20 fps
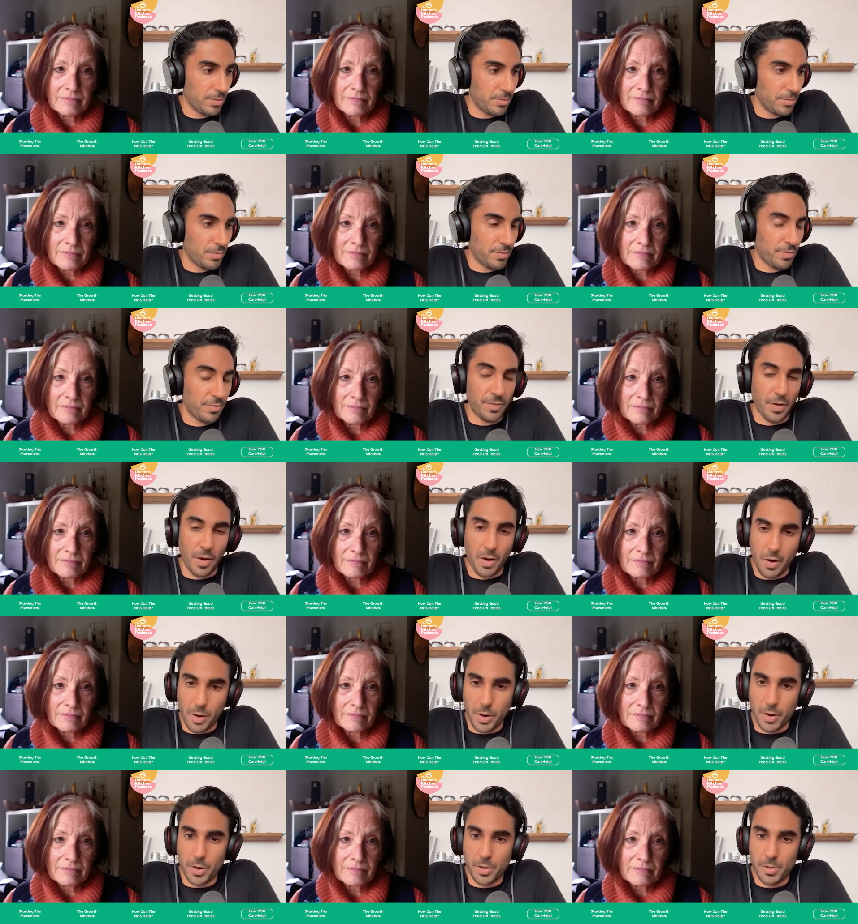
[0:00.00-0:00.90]

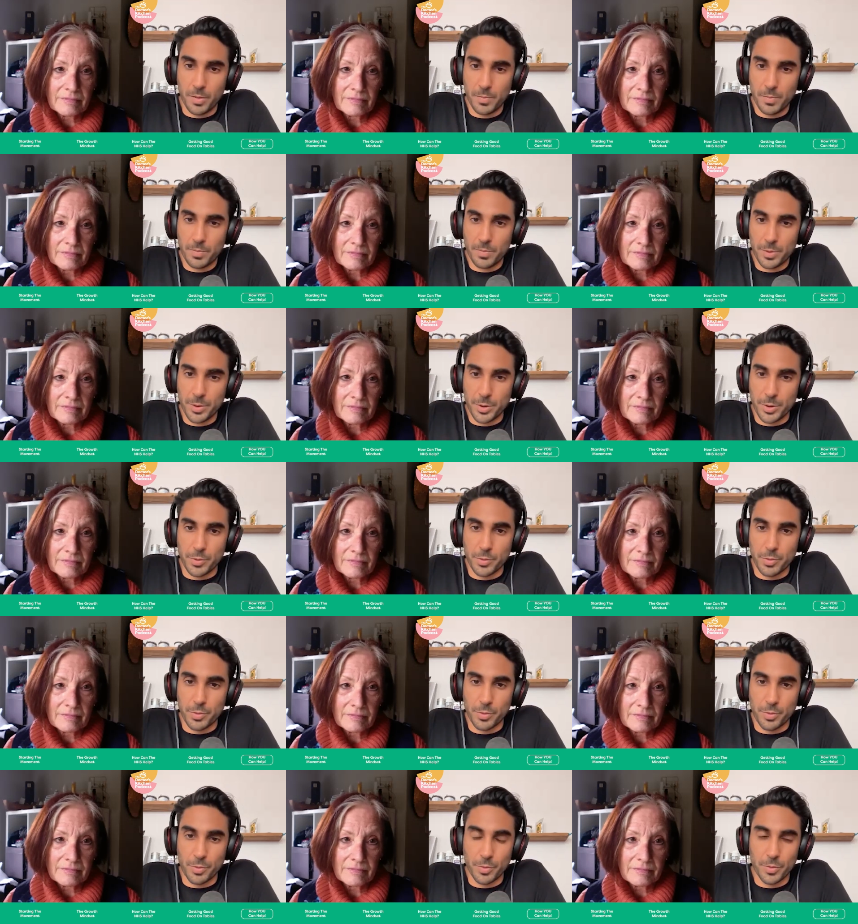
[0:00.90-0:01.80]
Speaker 1: far
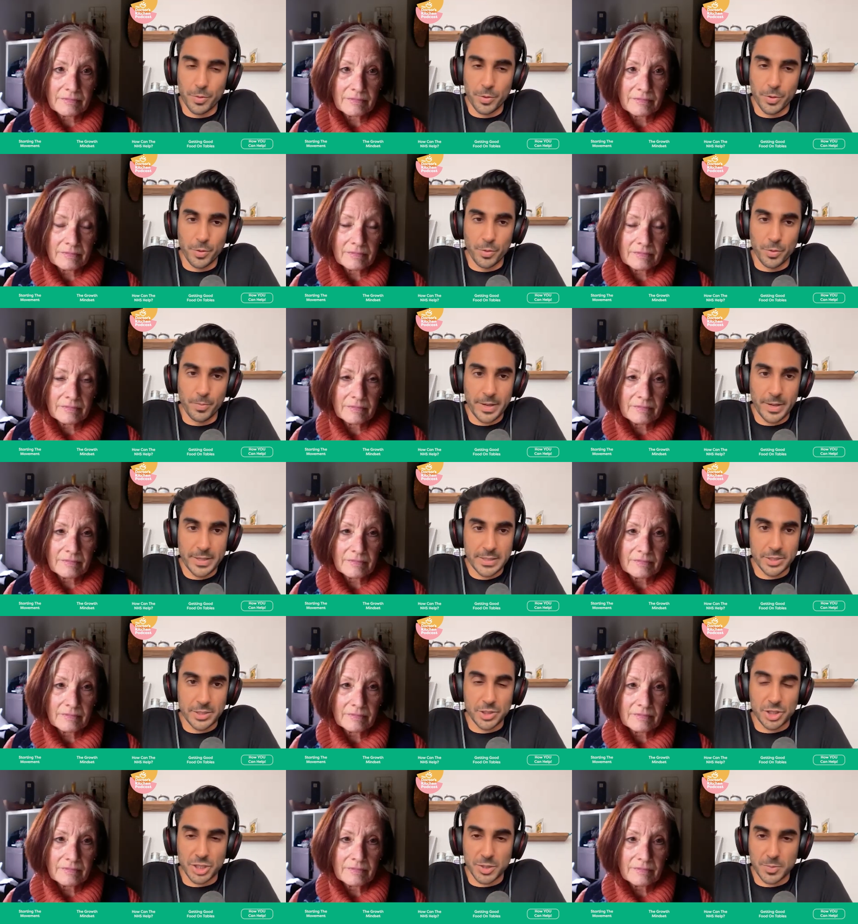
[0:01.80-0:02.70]
your
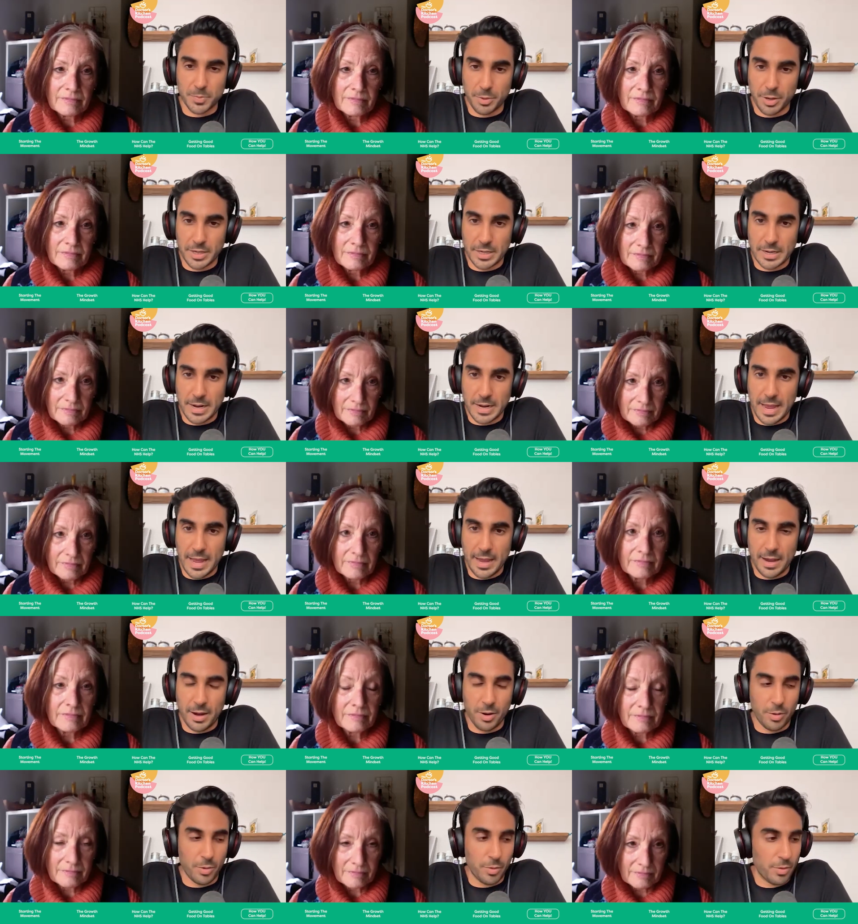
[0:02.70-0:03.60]
message has spread, and
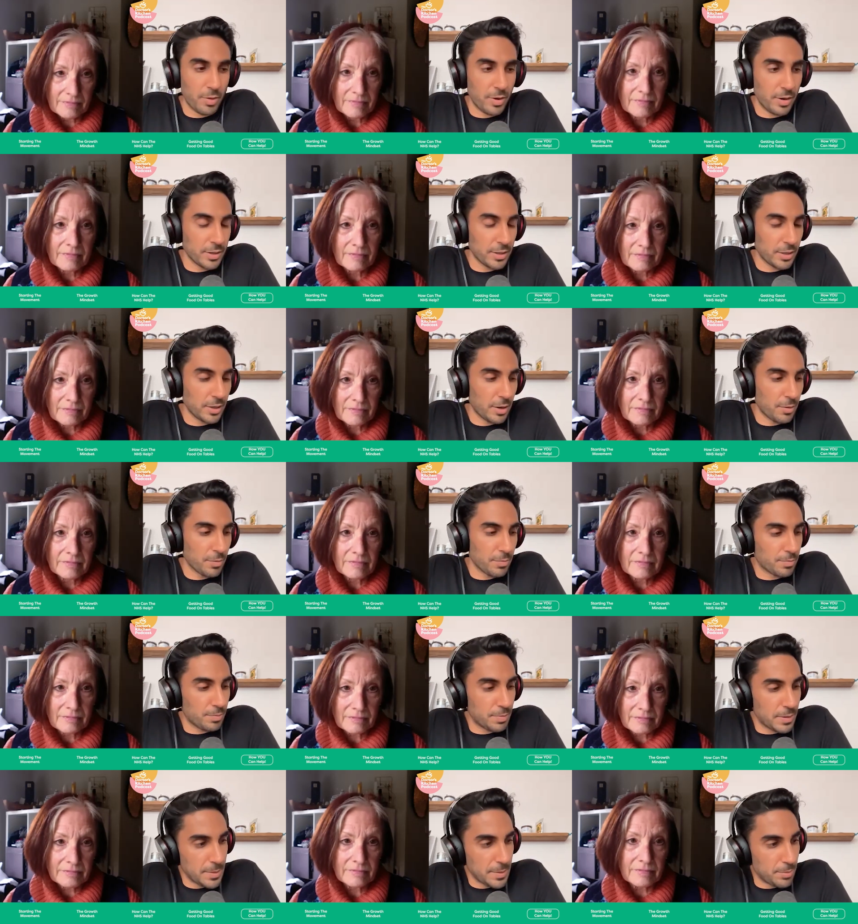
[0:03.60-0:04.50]
how, you know,
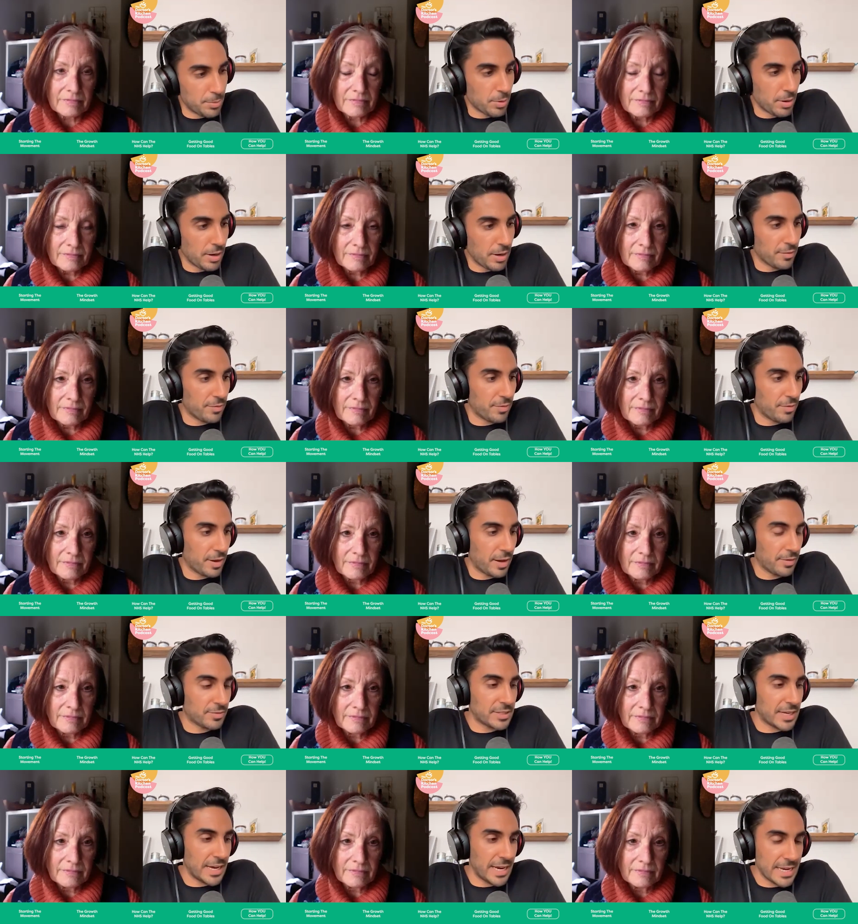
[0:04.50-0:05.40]
people have
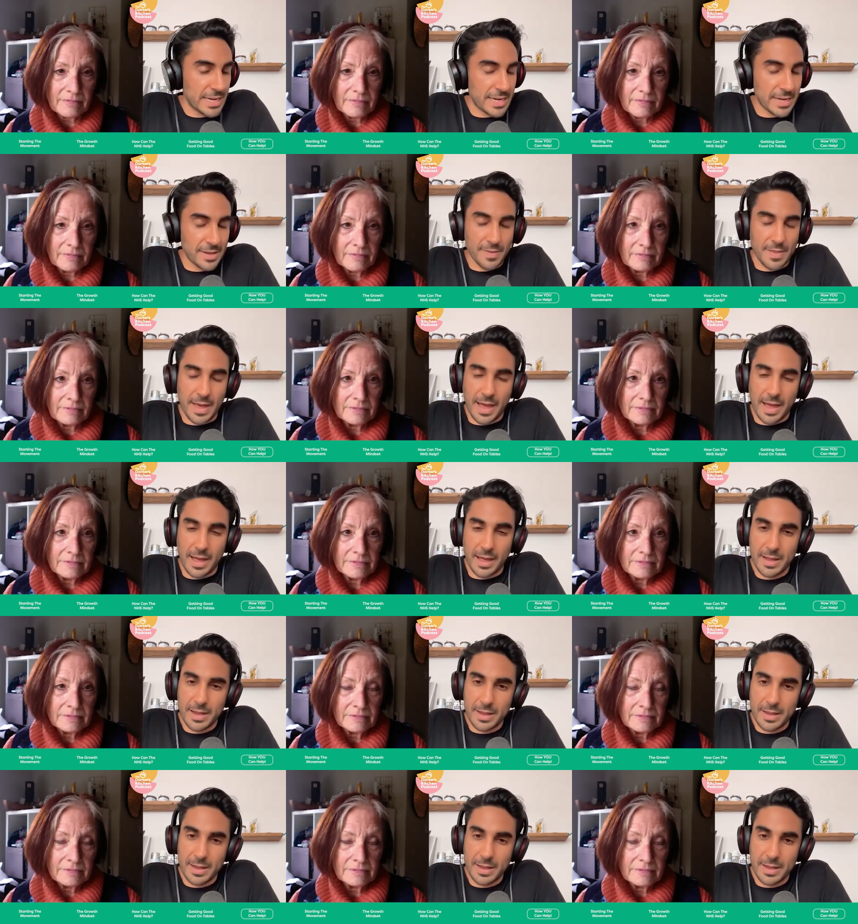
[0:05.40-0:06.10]
taken that